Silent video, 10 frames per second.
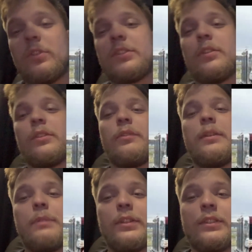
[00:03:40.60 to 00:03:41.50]
it's called a
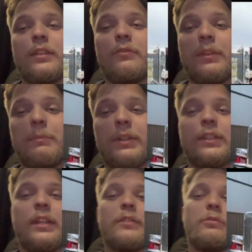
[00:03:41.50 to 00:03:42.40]
rebuild,
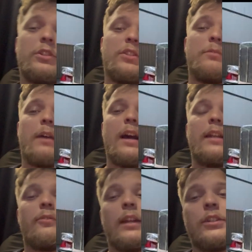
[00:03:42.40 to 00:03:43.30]
rebuilt kit, which is you buy a wreck